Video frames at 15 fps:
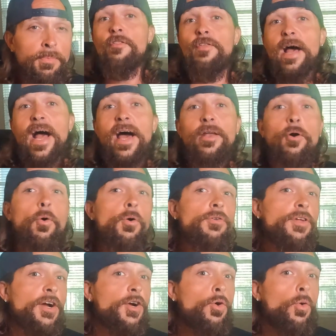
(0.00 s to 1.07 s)
That, or
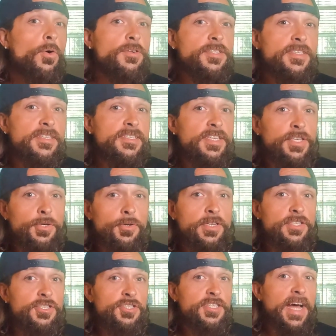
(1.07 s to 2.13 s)
they're courses that you
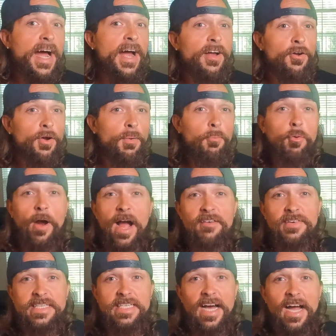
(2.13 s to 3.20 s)
could just hire a
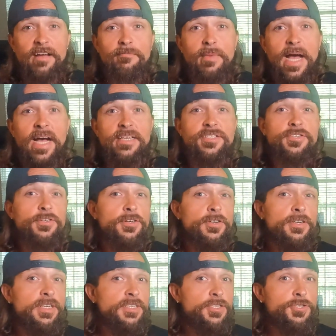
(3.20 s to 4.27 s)
private dive
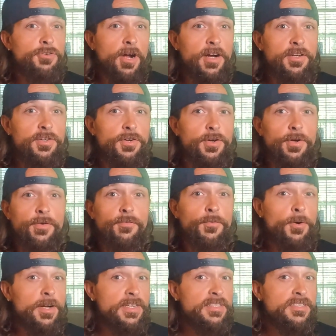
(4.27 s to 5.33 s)
master, instructor
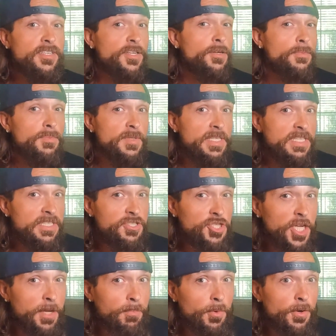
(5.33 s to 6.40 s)
for considerably
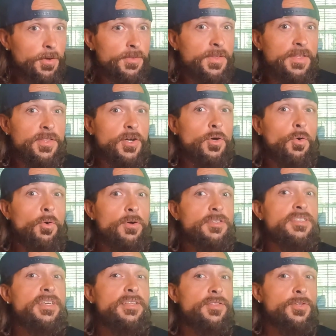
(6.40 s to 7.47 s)
cheaper than the
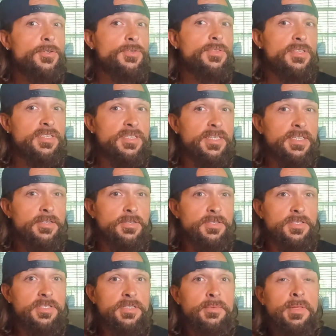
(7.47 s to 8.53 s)
course and learn the
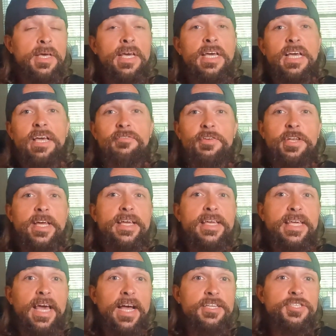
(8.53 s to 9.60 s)
skills. If you
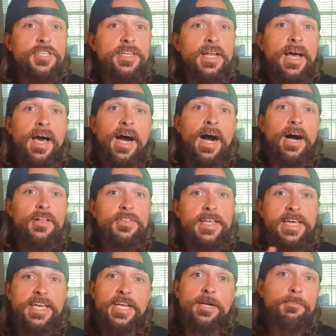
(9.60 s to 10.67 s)
didn't catch it, I'll
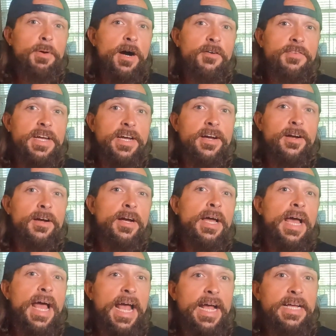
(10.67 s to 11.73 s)
link it above
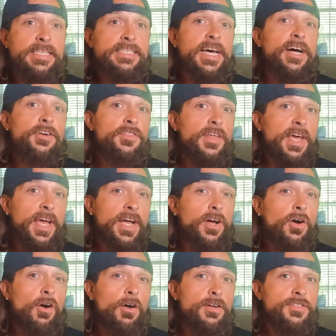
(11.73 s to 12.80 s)
here and down in the
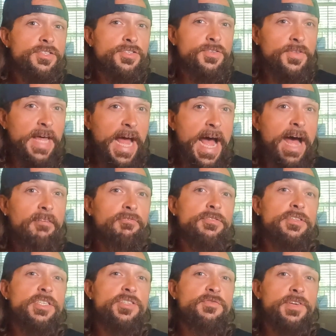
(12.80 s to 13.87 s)
end card so that after
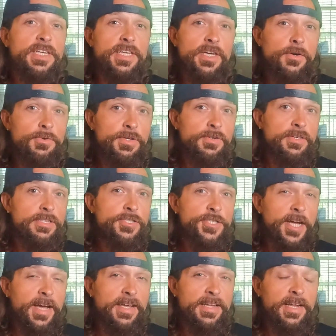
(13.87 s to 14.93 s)
this video you can
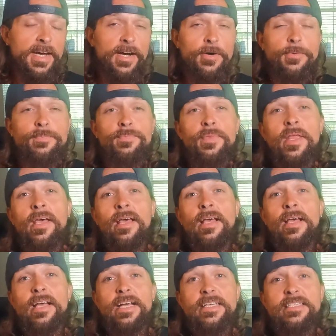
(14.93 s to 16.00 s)
check it out.
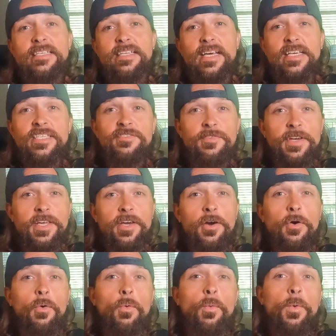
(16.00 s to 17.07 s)
In today's
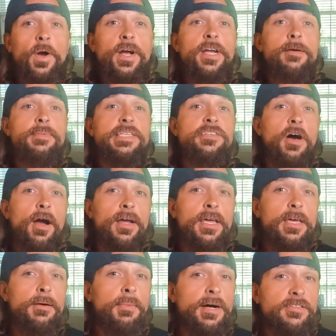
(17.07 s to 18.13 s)
video, we're going to be
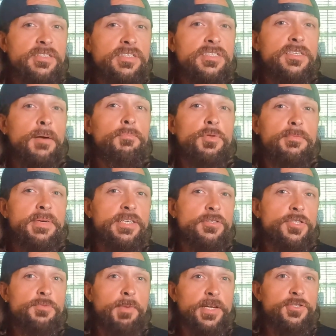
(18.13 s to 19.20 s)
talking about
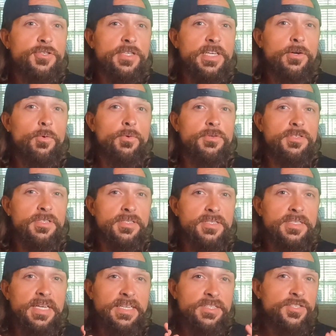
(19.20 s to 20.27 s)
supplemental specialty
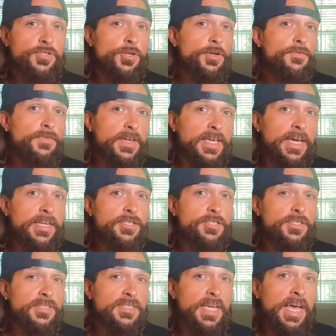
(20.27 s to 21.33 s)
courses and
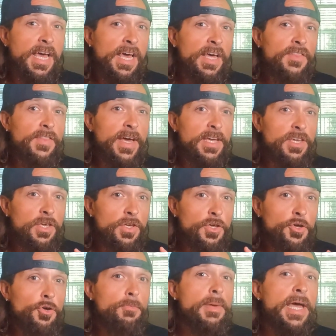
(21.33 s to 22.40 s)
certifications that
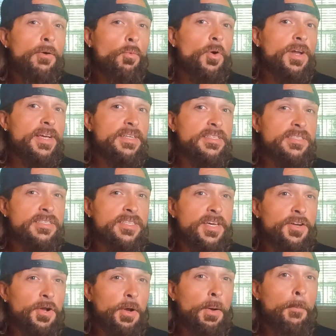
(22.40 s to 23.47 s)
you may want to
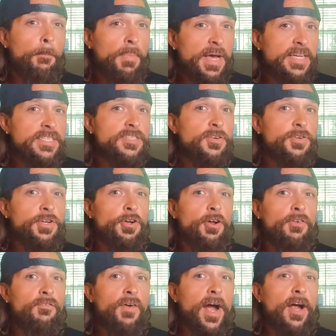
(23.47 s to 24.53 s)
consider based on
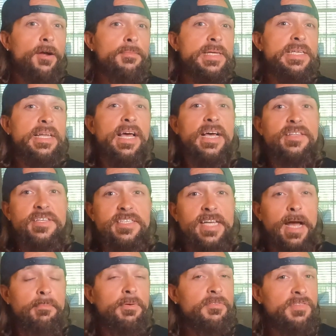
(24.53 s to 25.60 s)
your environment and the
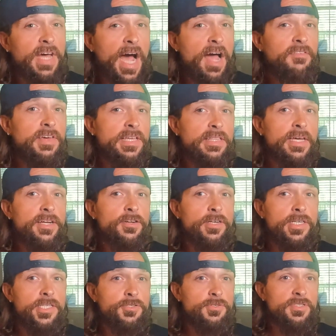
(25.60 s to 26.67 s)
type of diving that
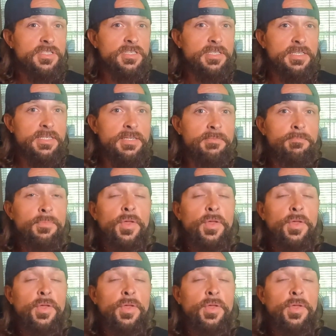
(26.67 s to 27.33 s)
you're interested in.